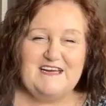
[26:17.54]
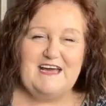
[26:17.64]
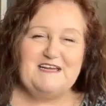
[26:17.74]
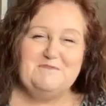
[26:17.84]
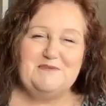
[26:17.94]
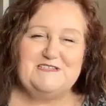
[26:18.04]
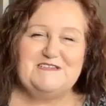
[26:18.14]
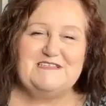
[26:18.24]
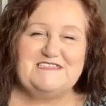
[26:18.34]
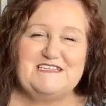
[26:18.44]
And
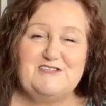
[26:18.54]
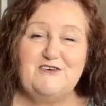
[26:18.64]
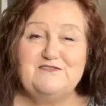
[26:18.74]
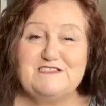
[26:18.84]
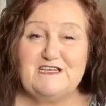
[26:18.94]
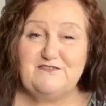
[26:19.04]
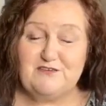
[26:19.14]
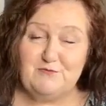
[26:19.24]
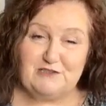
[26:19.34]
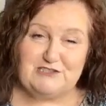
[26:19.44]
anybody that did, obviously,
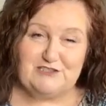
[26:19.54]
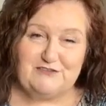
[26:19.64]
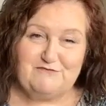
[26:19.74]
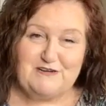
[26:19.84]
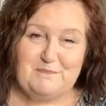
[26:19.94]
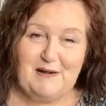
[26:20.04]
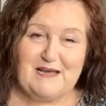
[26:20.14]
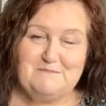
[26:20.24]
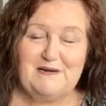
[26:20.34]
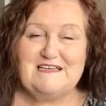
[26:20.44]
if you watched on the
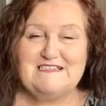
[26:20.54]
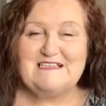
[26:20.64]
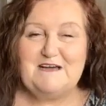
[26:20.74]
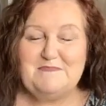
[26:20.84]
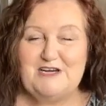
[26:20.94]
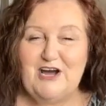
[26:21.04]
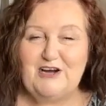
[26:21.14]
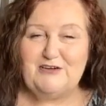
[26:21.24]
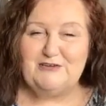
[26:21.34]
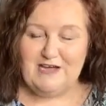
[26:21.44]
replay, please let me
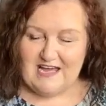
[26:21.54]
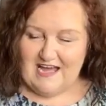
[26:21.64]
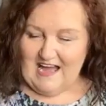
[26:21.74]
know.